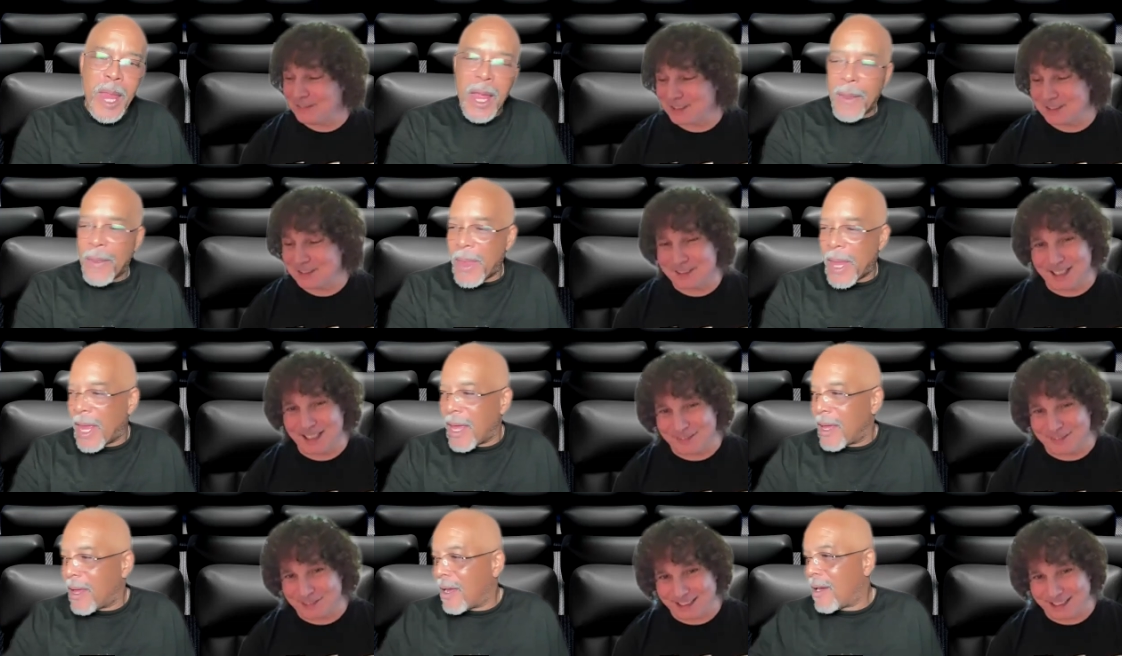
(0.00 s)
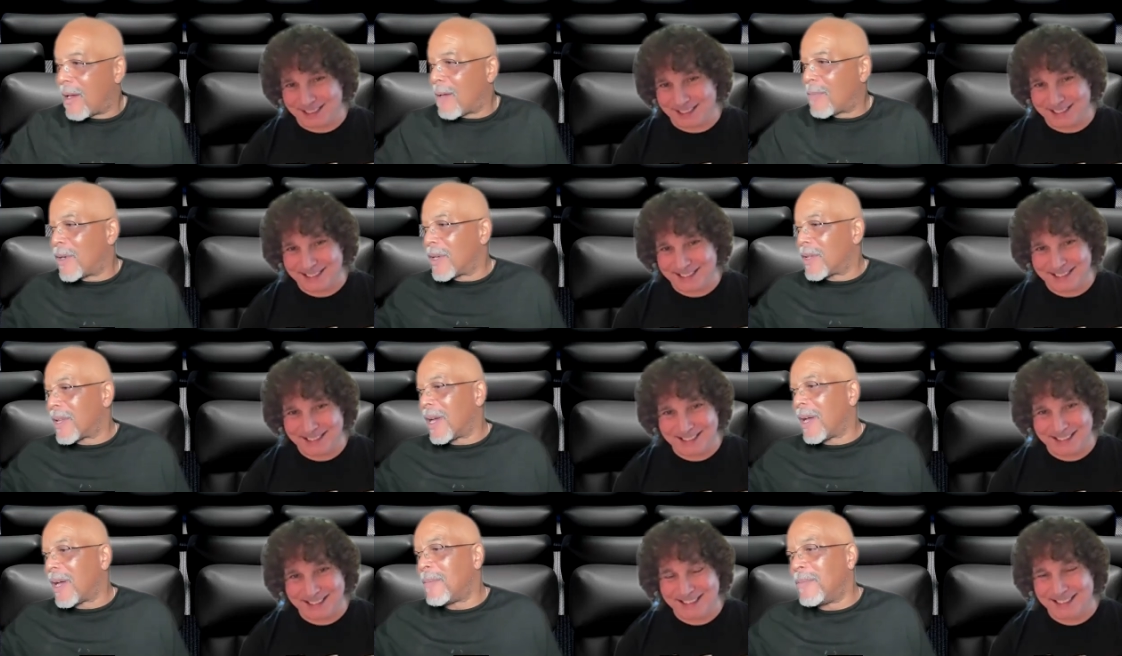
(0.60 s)
Speaker 1: too late, man. Oh,
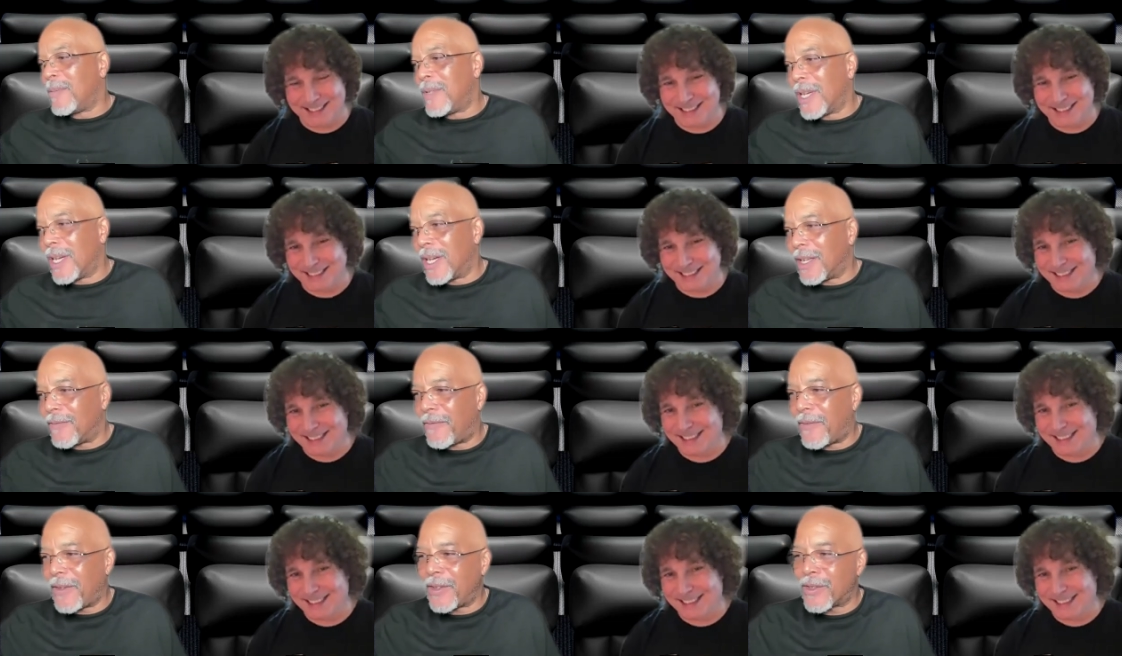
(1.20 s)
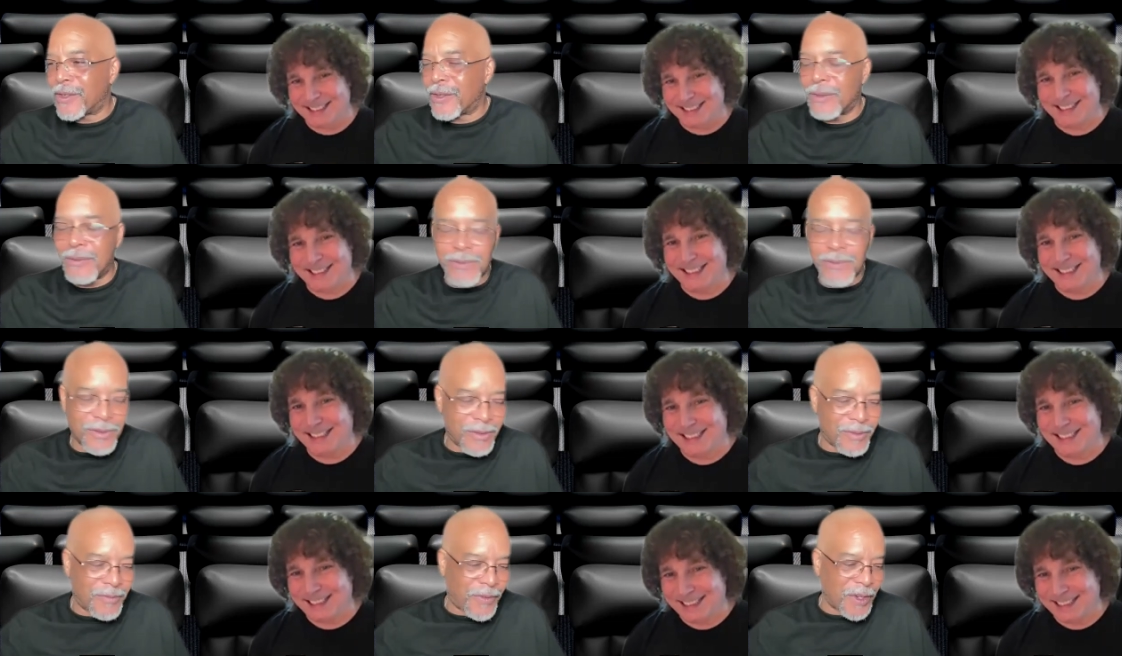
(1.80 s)
brother, I'm done. Fender,
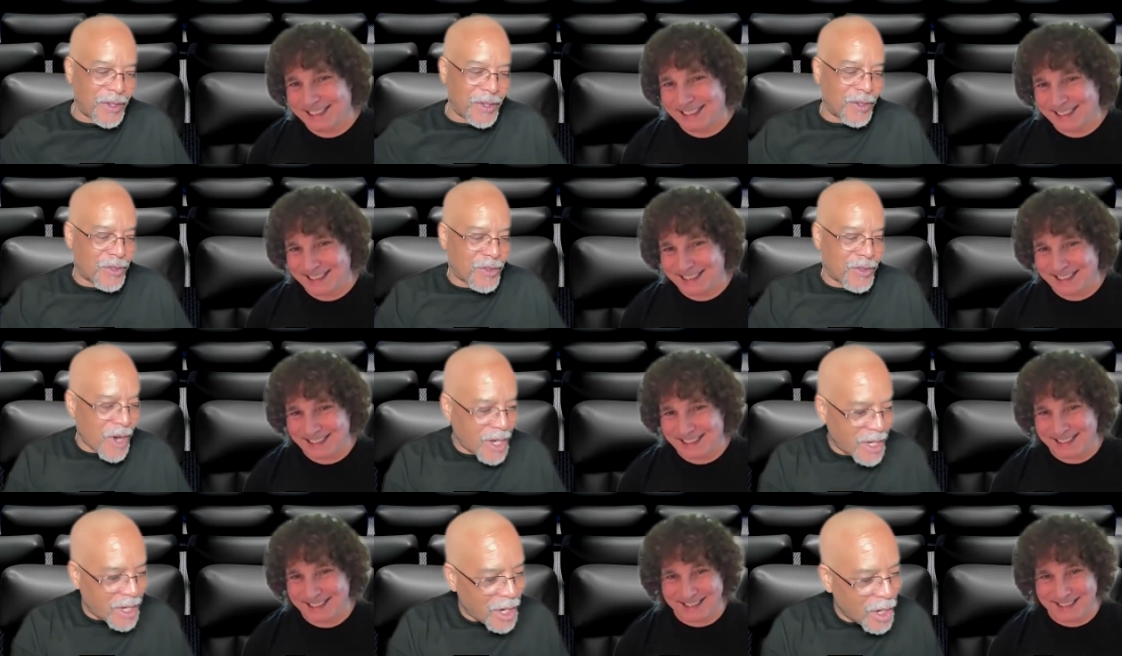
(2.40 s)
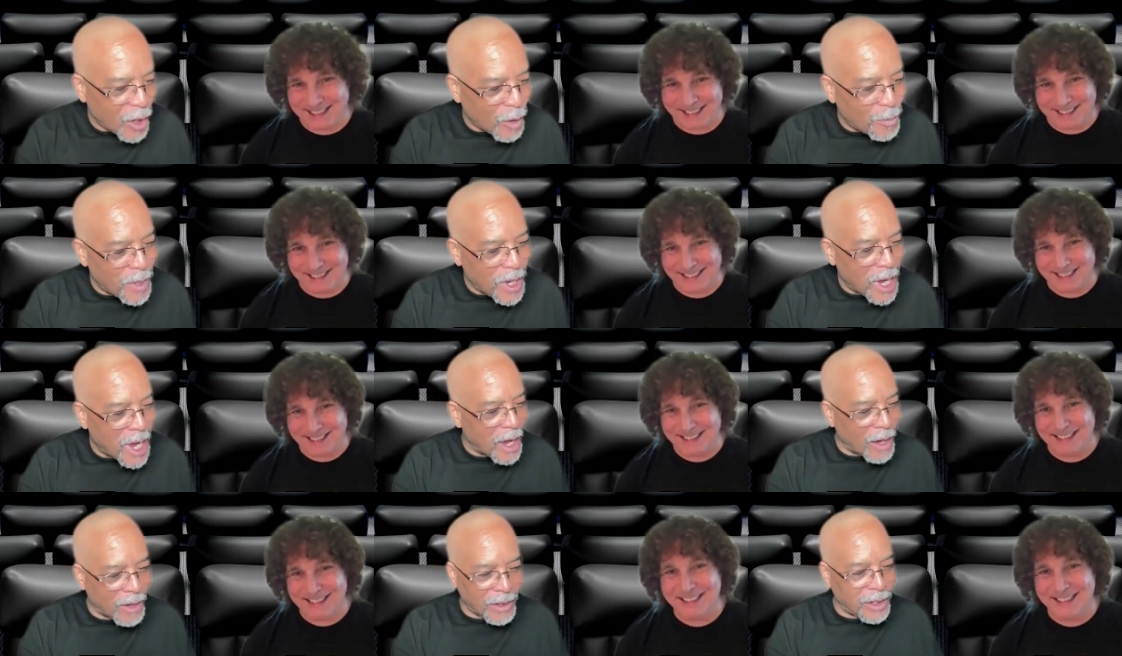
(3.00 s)
Fender tried to help
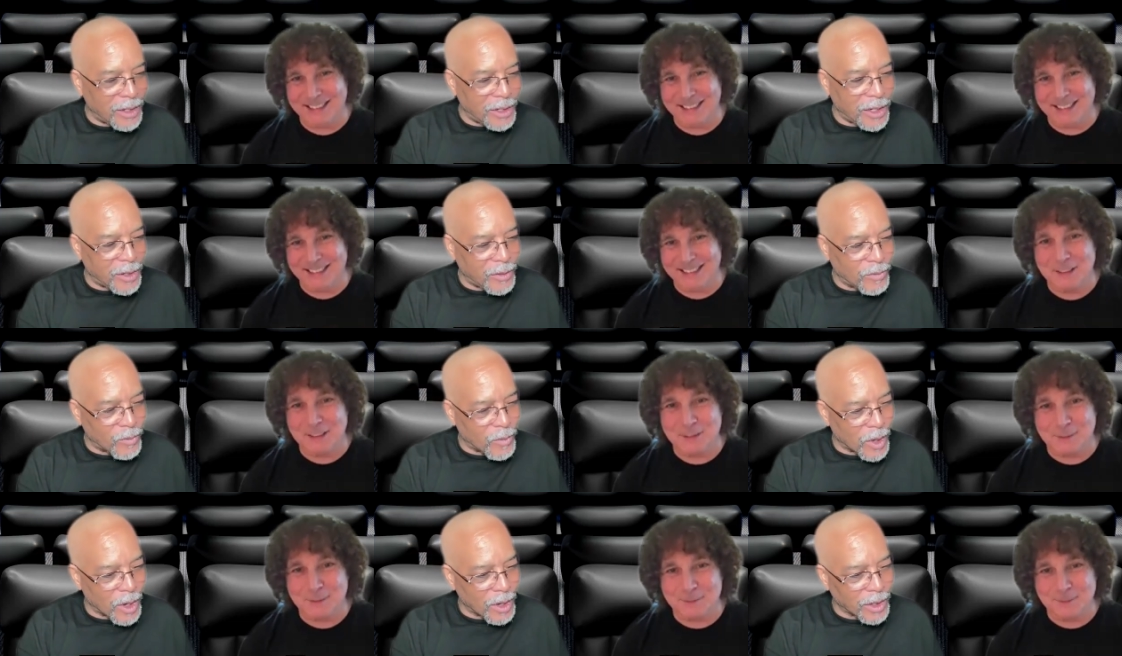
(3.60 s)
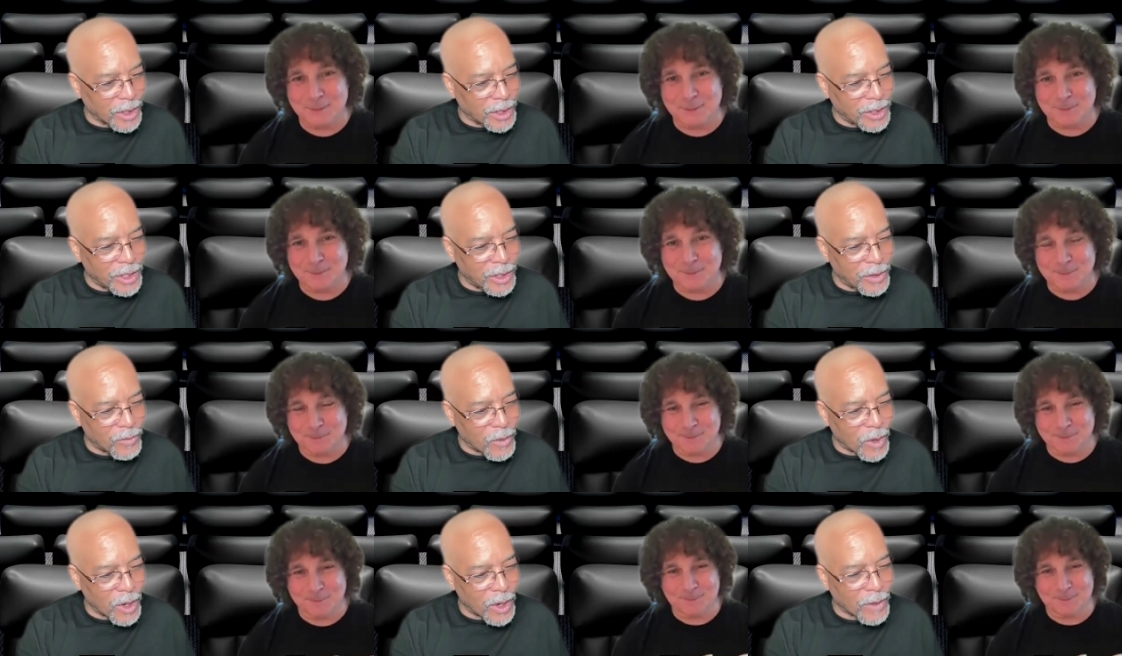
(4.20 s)
me out. It didn't work. It
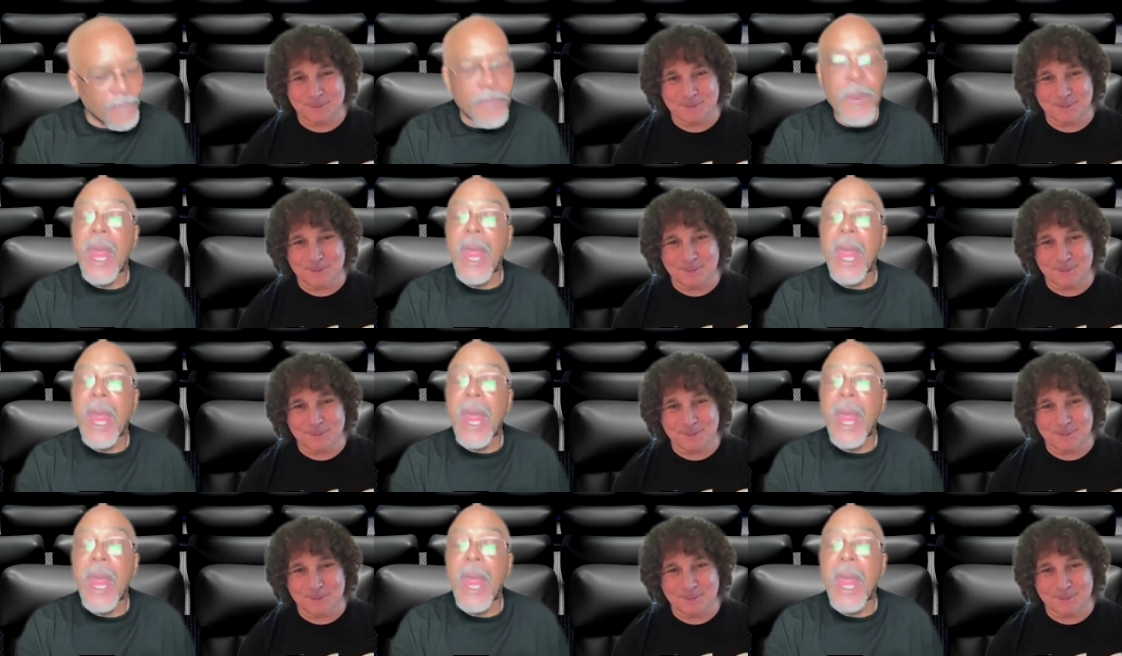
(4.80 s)
didn't work.